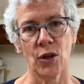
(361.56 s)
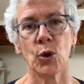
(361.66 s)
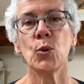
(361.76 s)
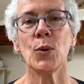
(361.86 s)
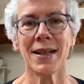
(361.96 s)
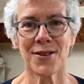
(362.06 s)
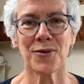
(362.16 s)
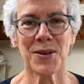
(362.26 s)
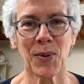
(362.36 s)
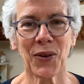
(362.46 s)
who is
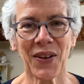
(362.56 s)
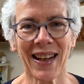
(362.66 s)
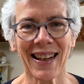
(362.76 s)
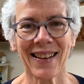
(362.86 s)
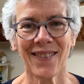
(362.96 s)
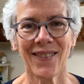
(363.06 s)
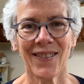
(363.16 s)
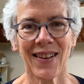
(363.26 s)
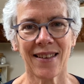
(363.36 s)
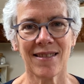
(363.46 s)
responding,
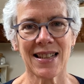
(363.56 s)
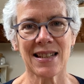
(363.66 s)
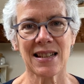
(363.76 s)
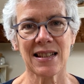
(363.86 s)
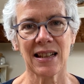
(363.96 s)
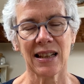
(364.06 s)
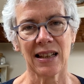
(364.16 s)
whether it's